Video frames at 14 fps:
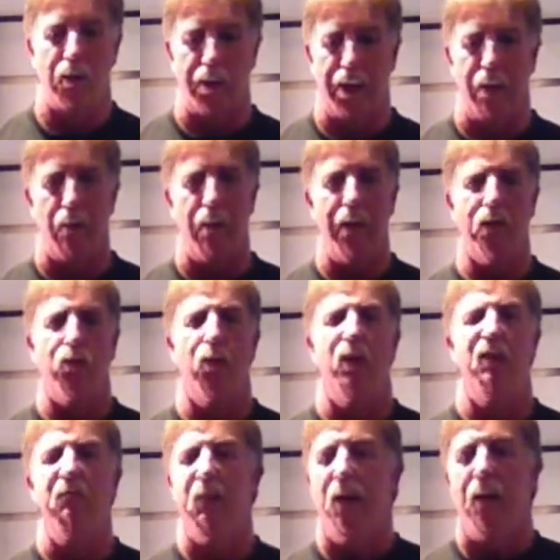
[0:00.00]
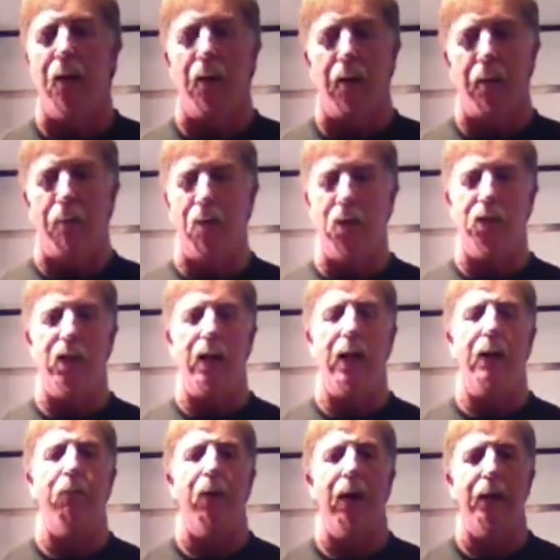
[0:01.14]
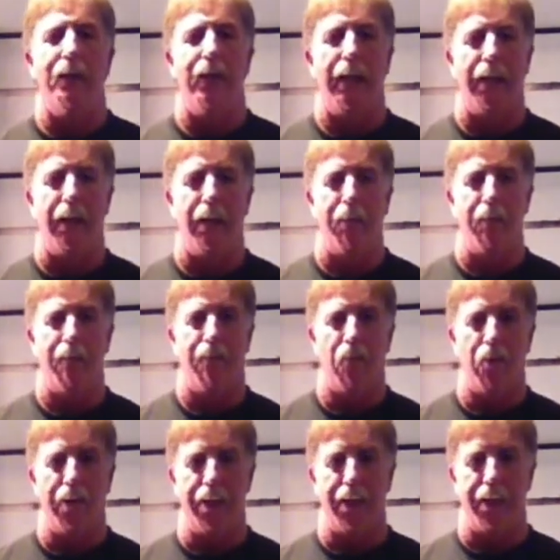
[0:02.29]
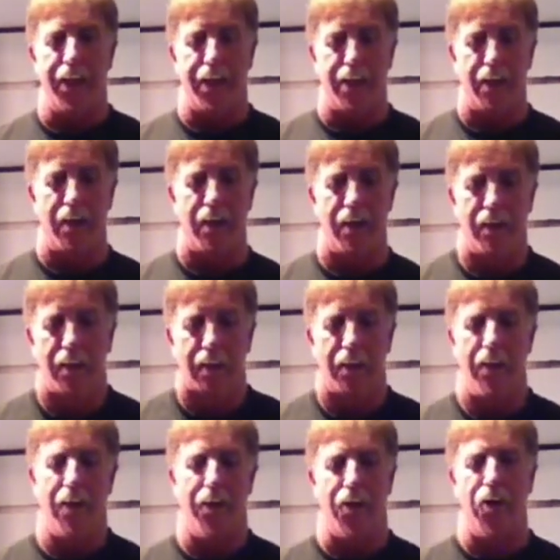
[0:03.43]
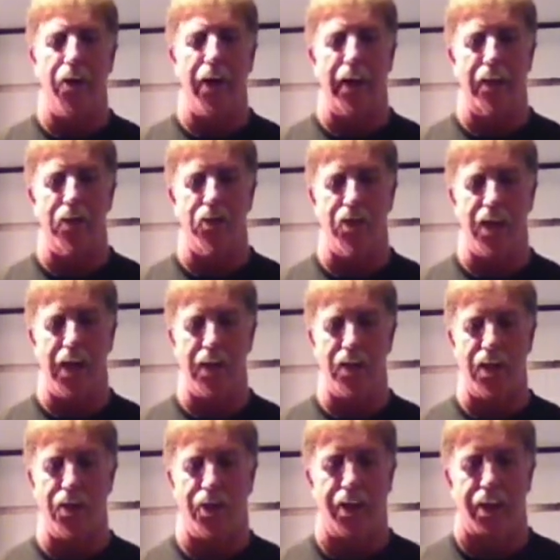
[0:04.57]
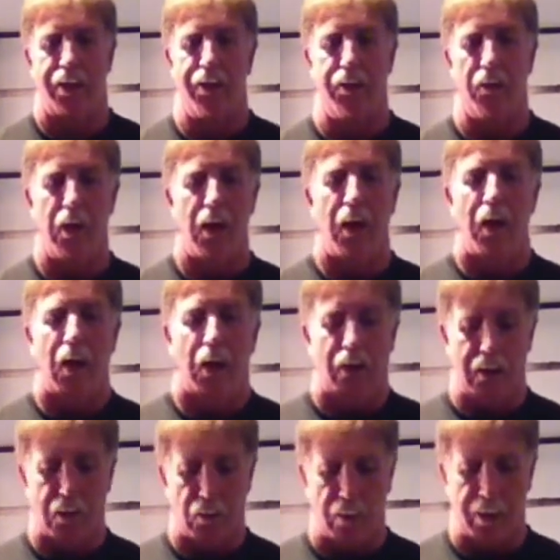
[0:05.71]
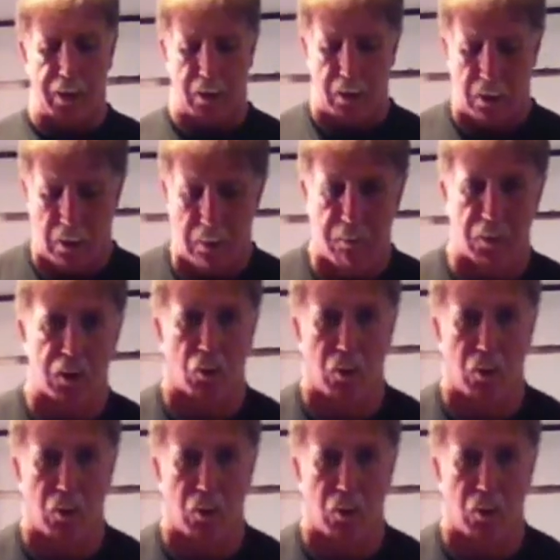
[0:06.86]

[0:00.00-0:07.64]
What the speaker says: again, with this one, per se, I'd probably take it up to 40 again. The third exercise that you're going to do. This one here, put the